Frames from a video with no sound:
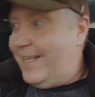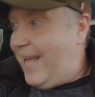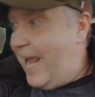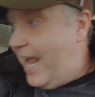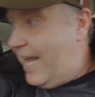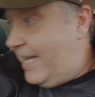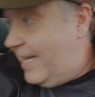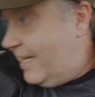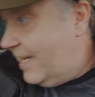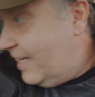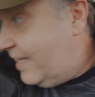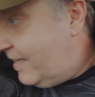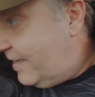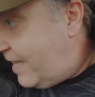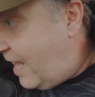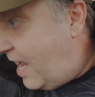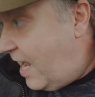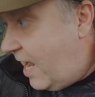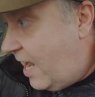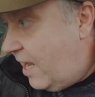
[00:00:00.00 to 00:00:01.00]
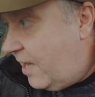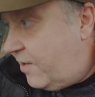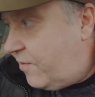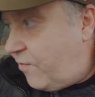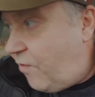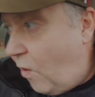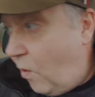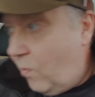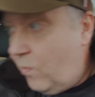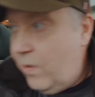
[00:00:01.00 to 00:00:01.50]
get the
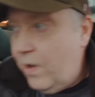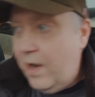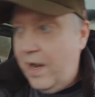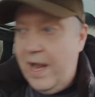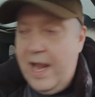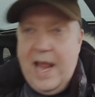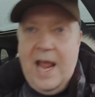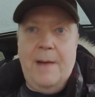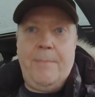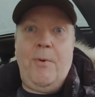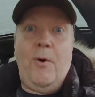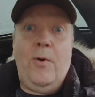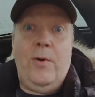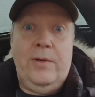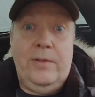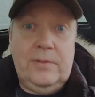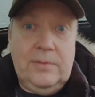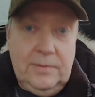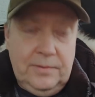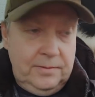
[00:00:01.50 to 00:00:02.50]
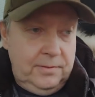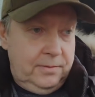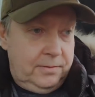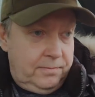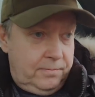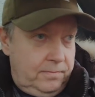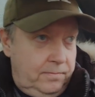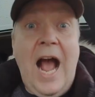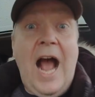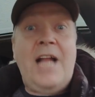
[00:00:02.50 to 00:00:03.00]
drone airborne.
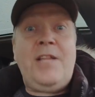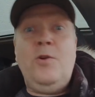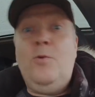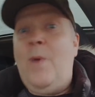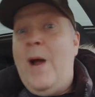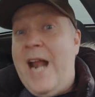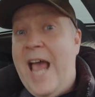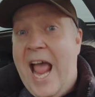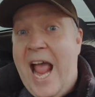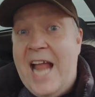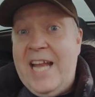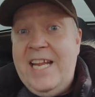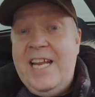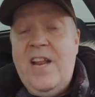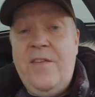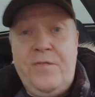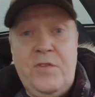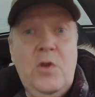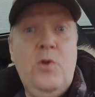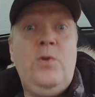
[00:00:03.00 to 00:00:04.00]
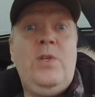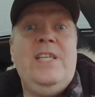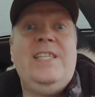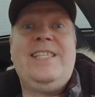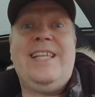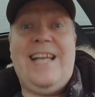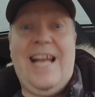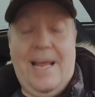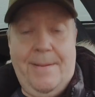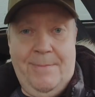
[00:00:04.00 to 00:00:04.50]
I do want to add in a few
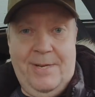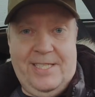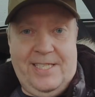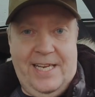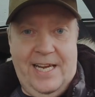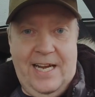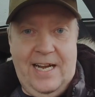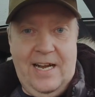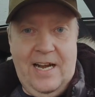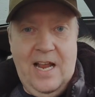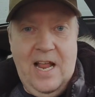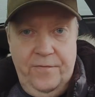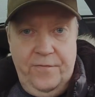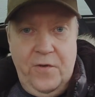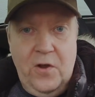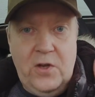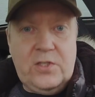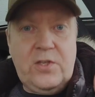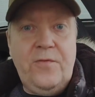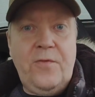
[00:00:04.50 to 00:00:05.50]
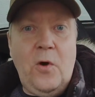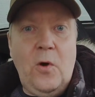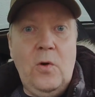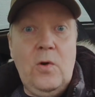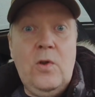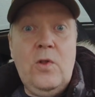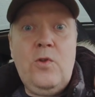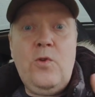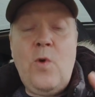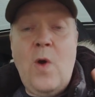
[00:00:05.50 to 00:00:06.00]
disclaimers here. First of
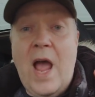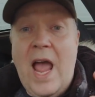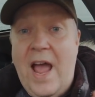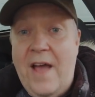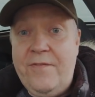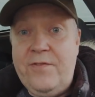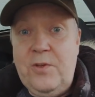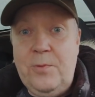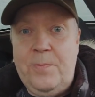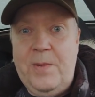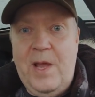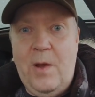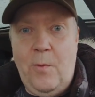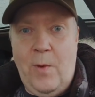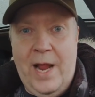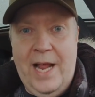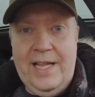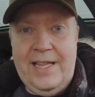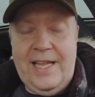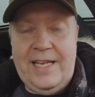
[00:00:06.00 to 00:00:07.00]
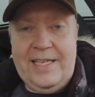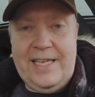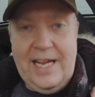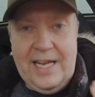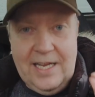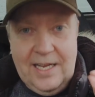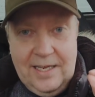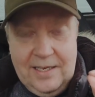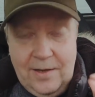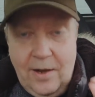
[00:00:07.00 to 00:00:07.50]
all, you have to be aware that
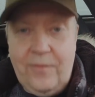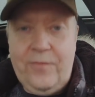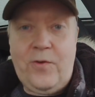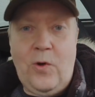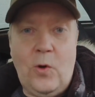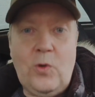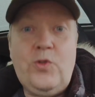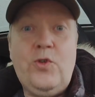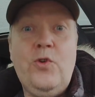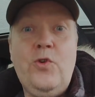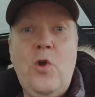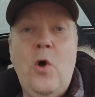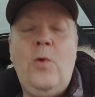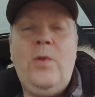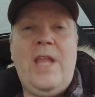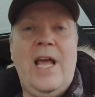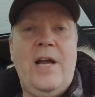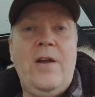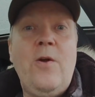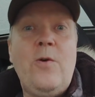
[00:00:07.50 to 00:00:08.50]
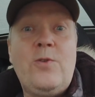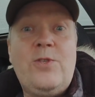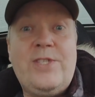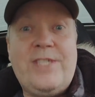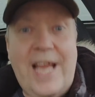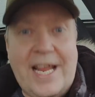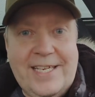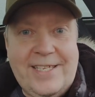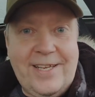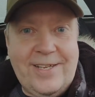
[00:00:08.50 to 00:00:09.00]
there, of course, you know there are no
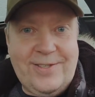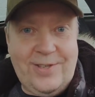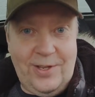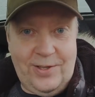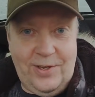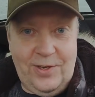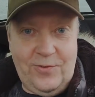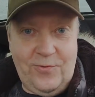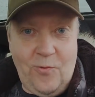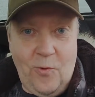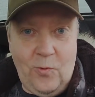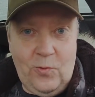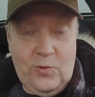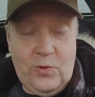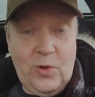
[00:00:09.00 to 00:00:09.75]
sensors on the drone.